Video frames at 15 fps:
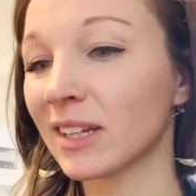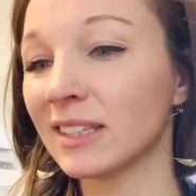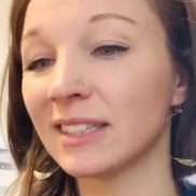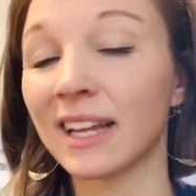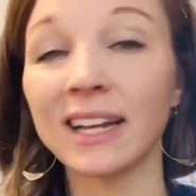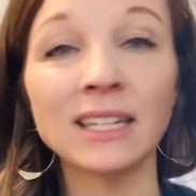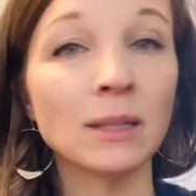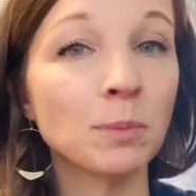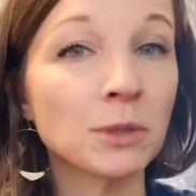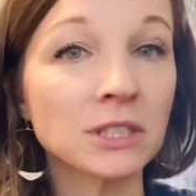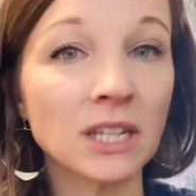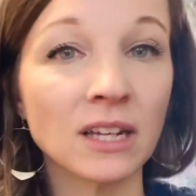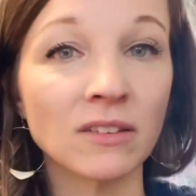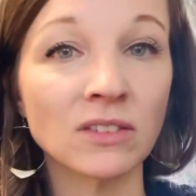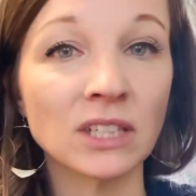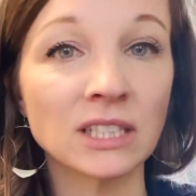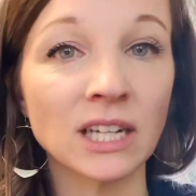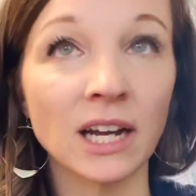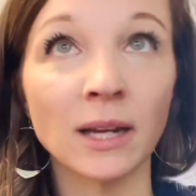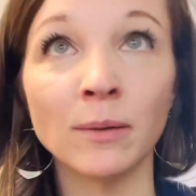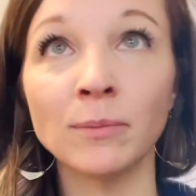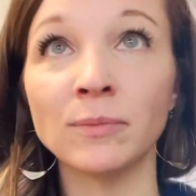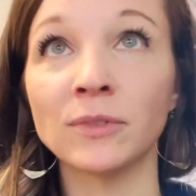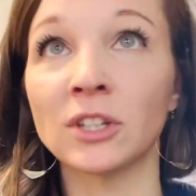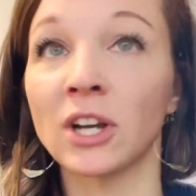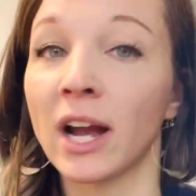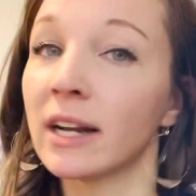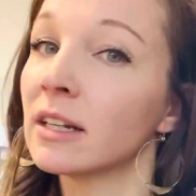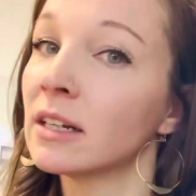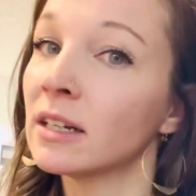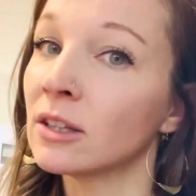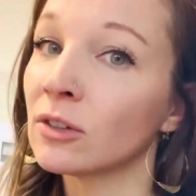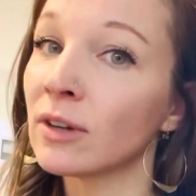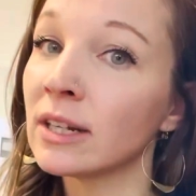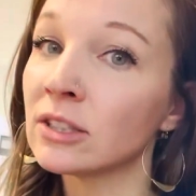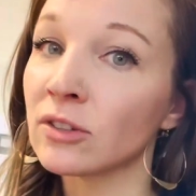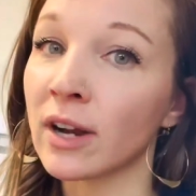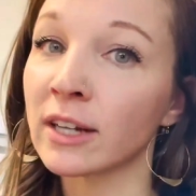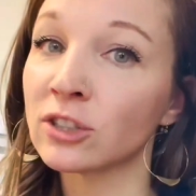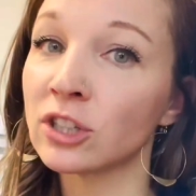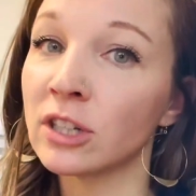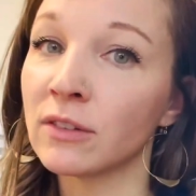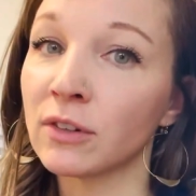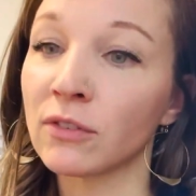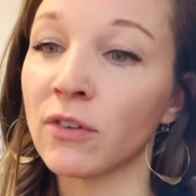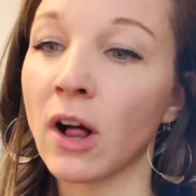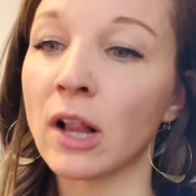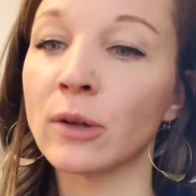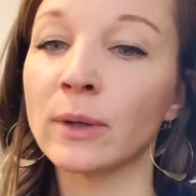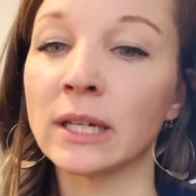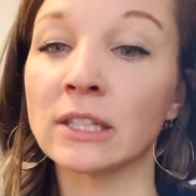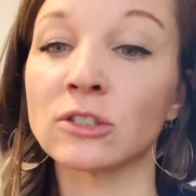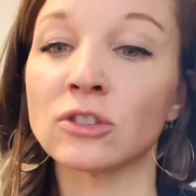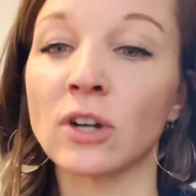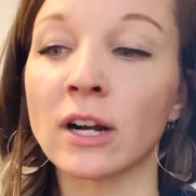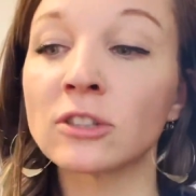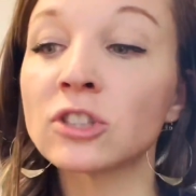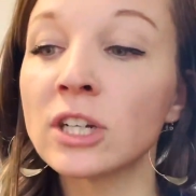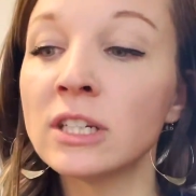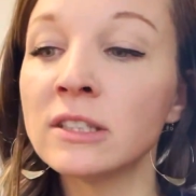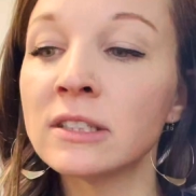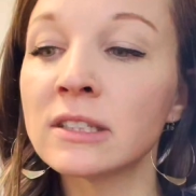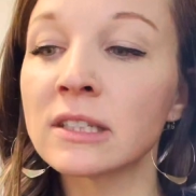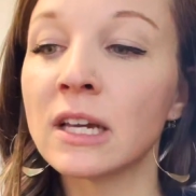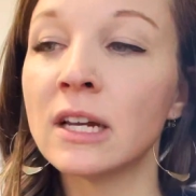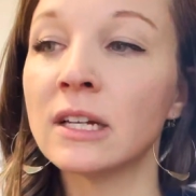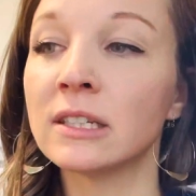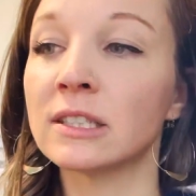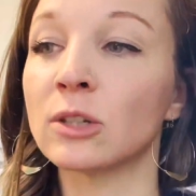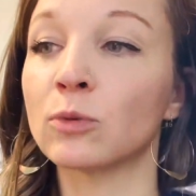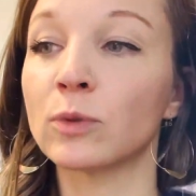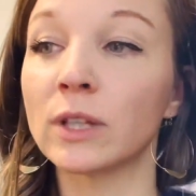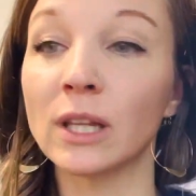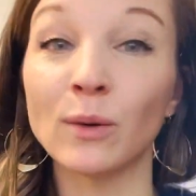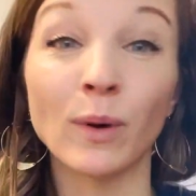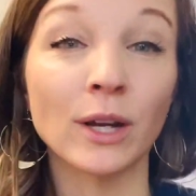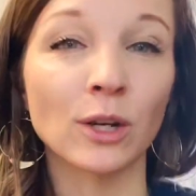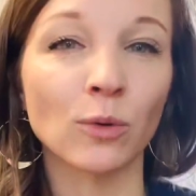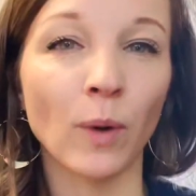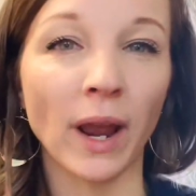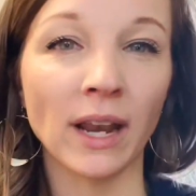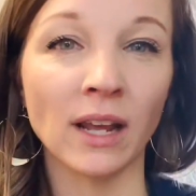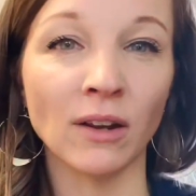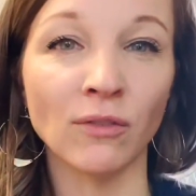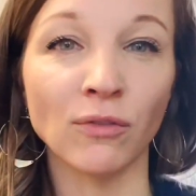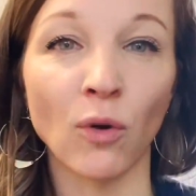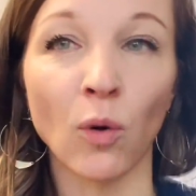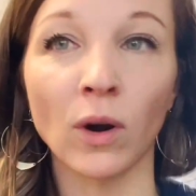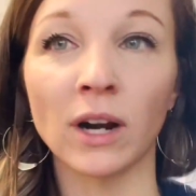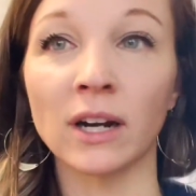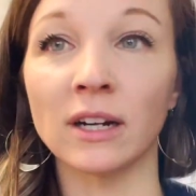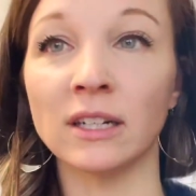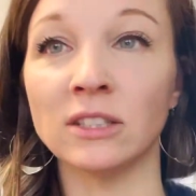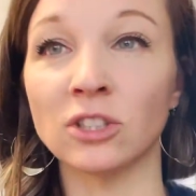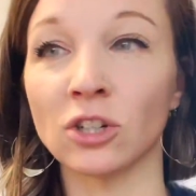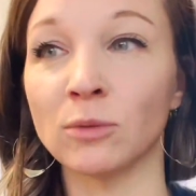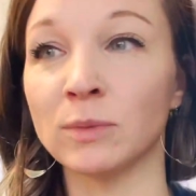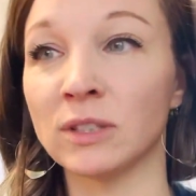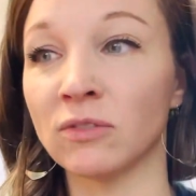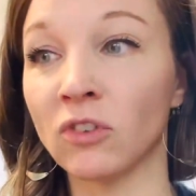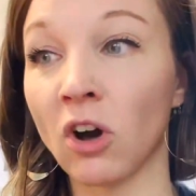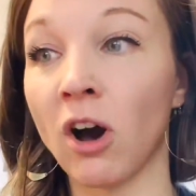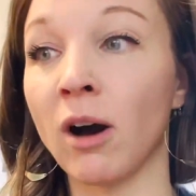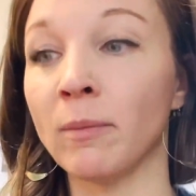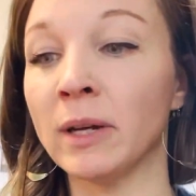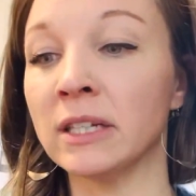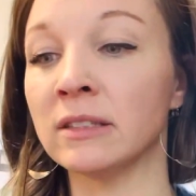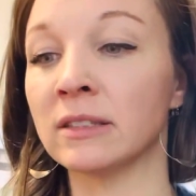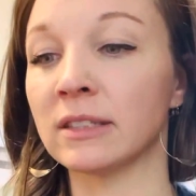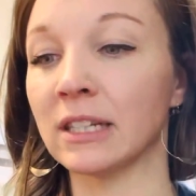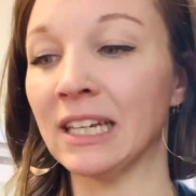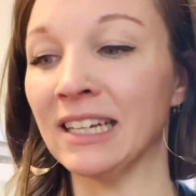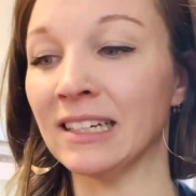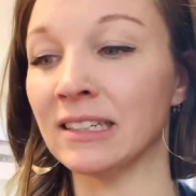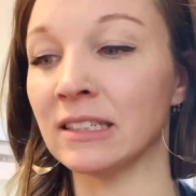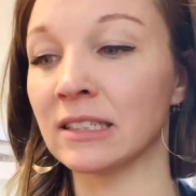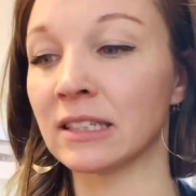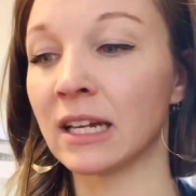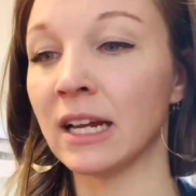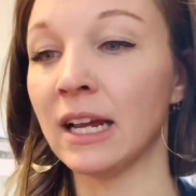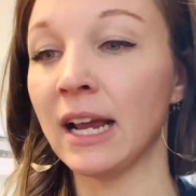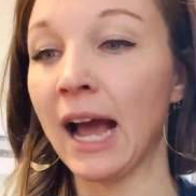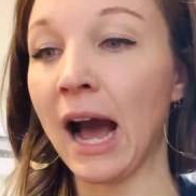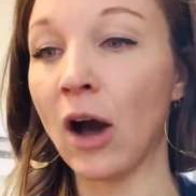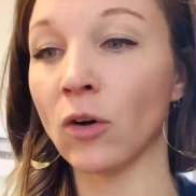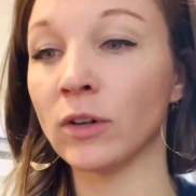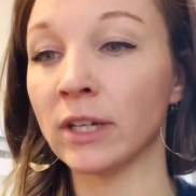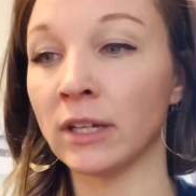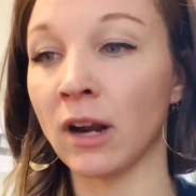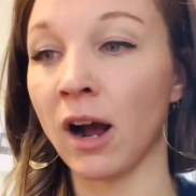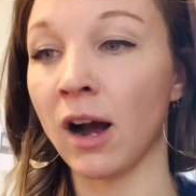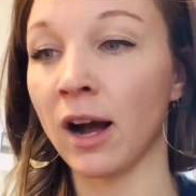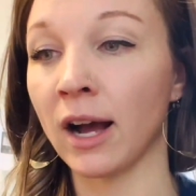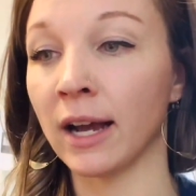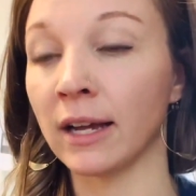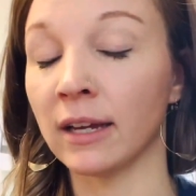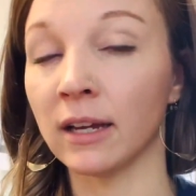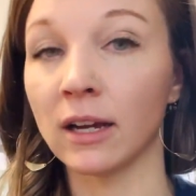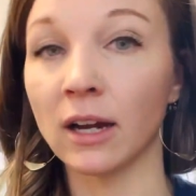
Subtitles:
90% of the time, you're headed in the right direction if you're following instructions. So really what you're waiting for in terms of comments is, how can I